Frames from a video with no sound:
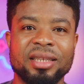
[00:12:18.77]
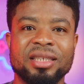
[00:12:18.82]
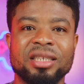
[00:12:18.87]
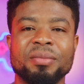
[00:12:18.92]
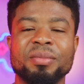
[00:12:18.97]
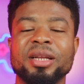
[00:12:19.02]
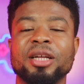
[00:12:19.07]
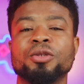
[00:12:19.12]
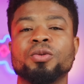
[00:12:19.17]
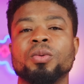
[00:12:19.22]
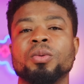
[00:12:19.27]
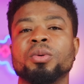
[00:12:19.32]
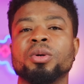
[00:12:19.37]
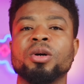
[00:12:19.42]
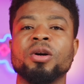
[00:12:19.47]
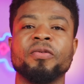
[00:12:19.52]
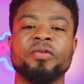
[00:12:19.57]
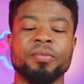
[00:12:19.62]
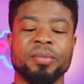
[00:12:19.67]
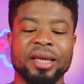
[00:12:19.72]
is similar to what we
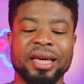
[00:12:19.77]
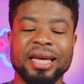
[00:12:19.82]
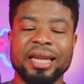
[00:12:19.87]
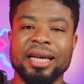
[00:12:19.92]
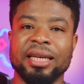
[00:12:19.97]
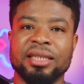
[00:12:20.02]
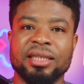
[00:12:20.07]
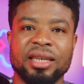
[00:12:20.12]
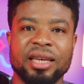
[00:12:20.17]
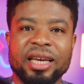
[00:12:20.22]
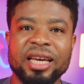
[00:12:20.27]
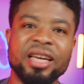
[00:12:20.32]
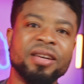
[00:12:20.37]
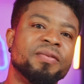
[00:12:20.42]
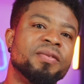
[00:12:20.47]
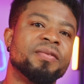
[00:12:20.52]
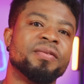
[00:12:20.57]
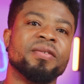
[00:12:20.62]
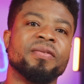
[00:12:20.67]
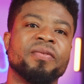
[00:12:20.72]
got from the Galaxy
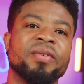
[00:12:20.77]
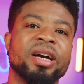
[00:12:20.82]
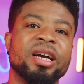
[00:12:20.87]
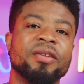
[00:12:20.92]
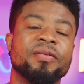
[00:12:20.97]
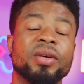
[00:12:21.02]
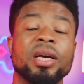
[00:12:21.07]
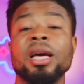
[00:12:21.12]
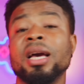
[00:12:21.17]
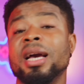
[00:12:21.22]
A55.